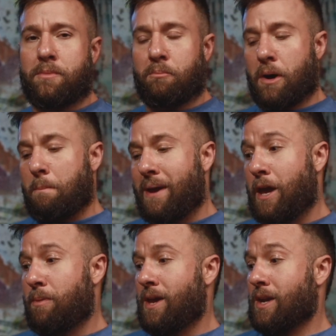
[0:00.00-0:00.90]
But
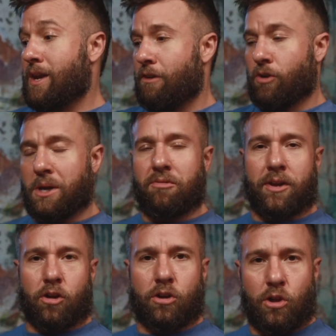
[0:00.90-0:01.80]
maybe never
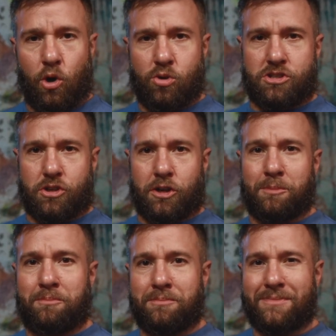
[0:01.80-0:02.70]
giving her closure